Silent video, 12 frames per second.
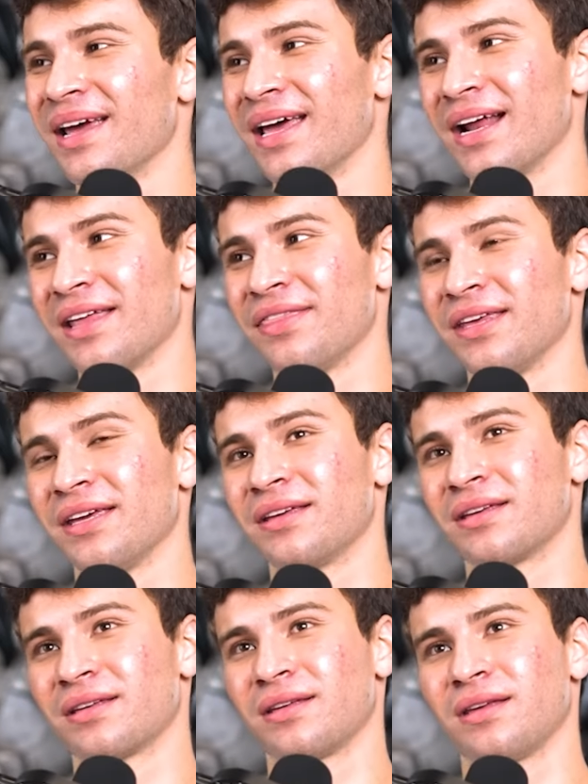and I think,
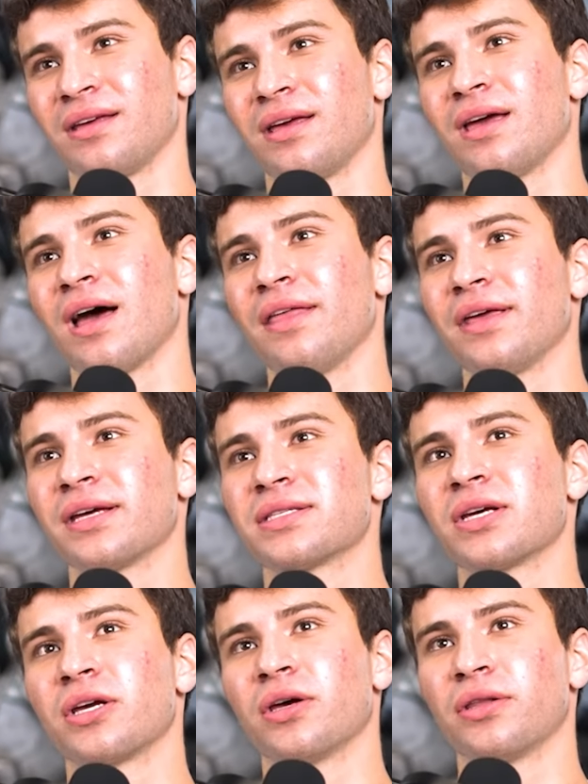I think it's
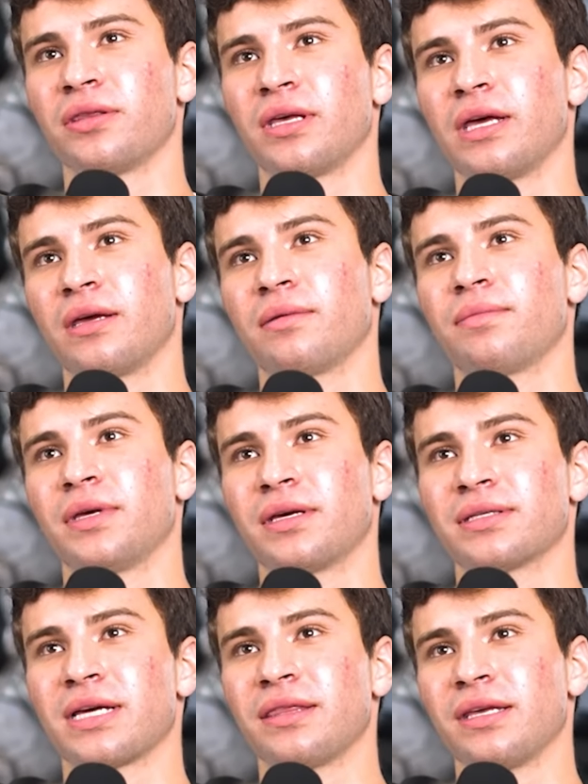a good thing
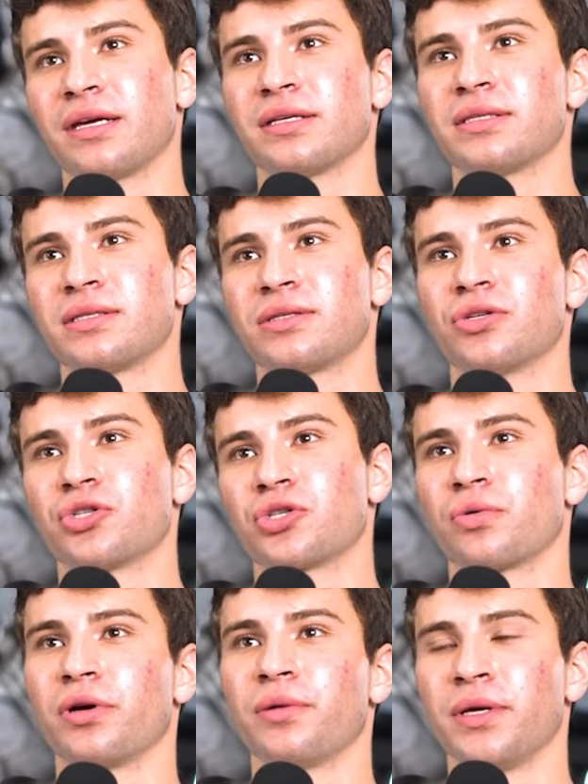because I think it's
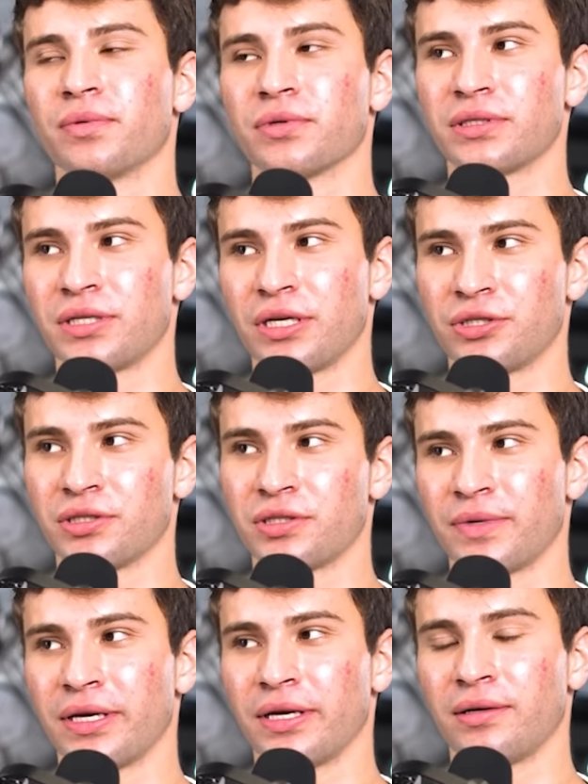destroyed people's attention
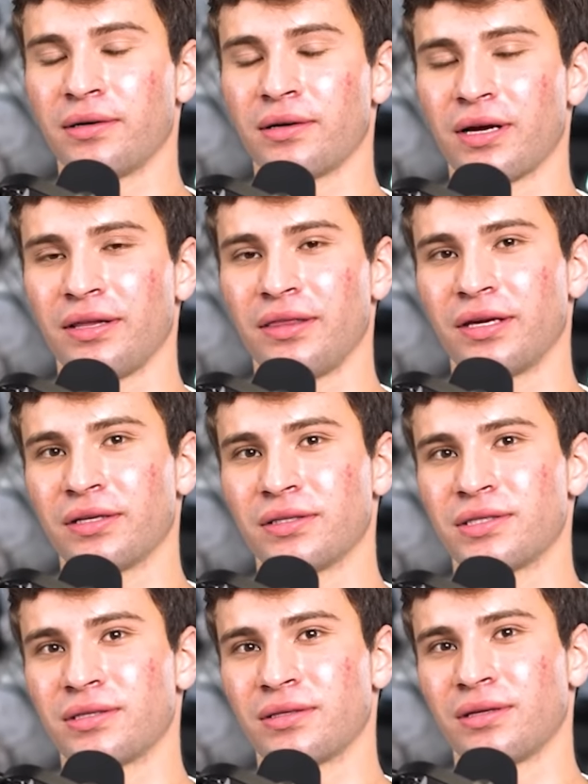span. I think
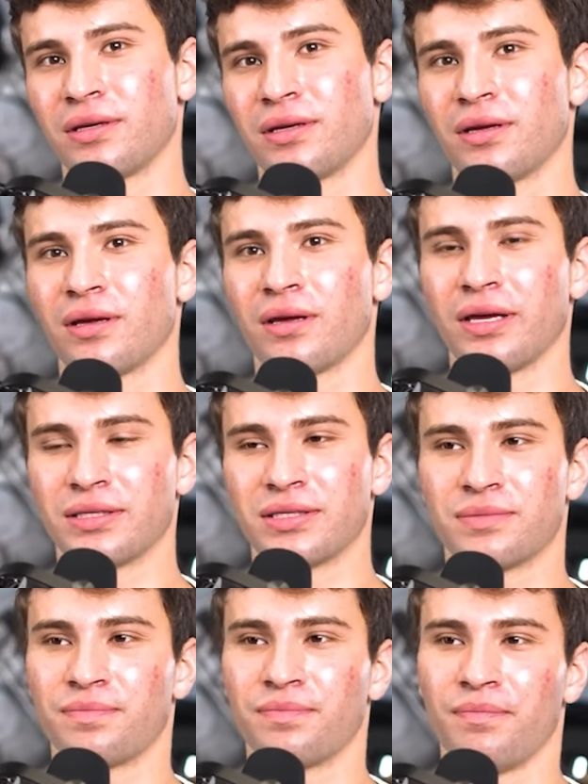it's,
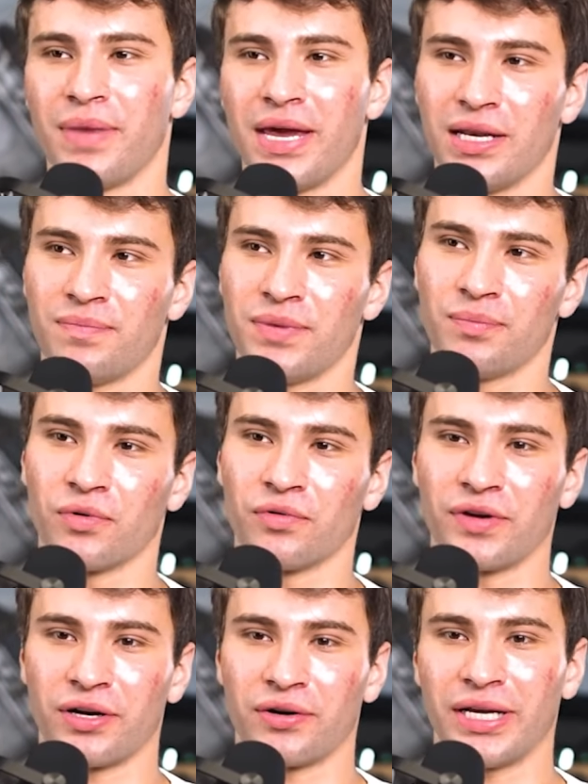it's made people
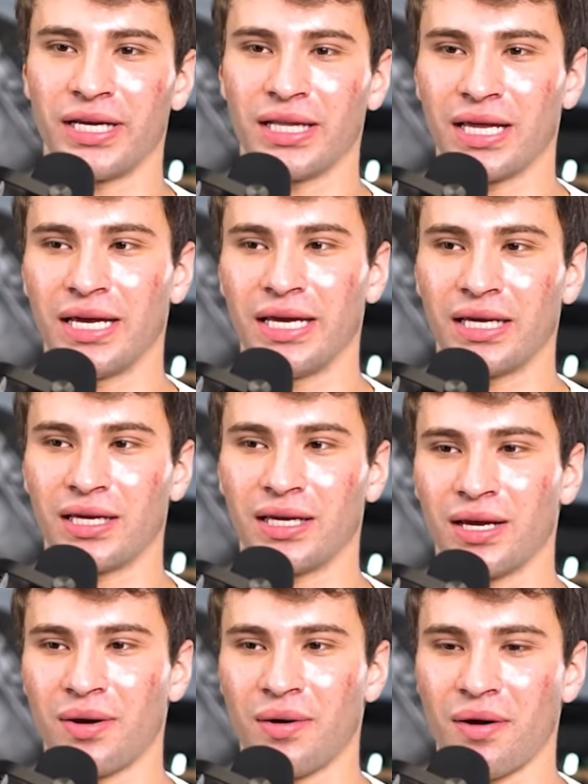very like,
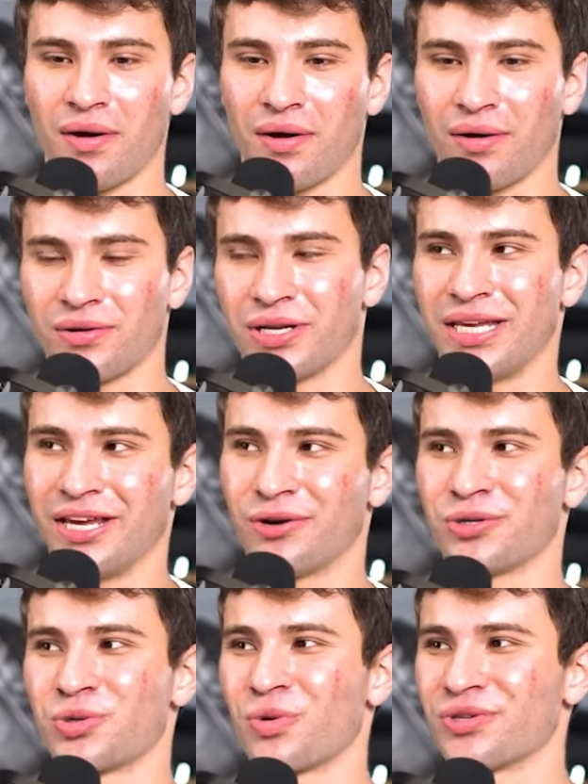
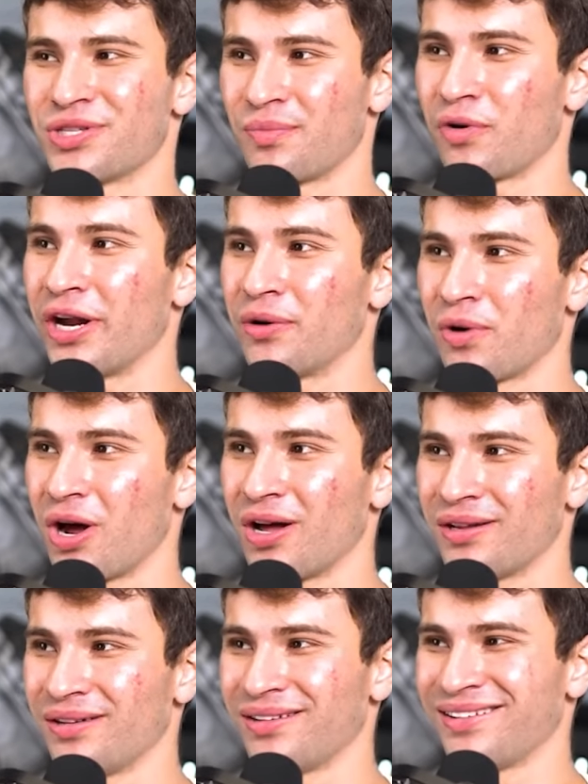geared towards the brain rot.
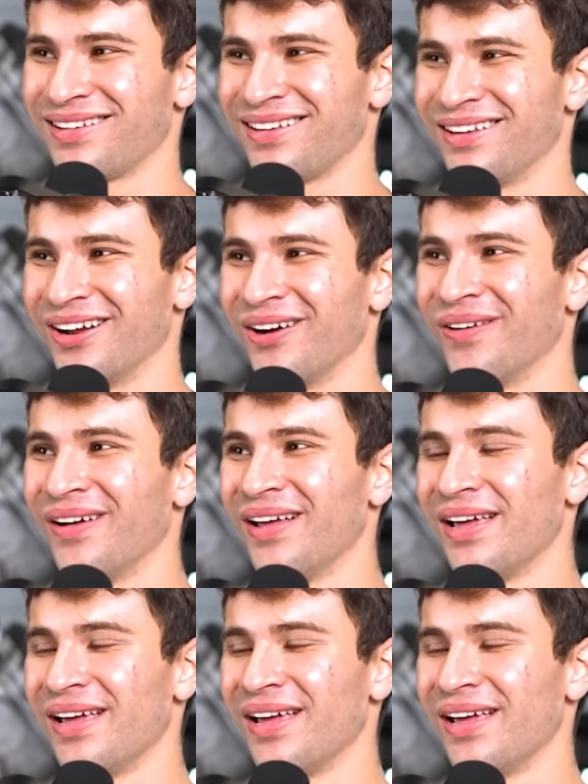You know,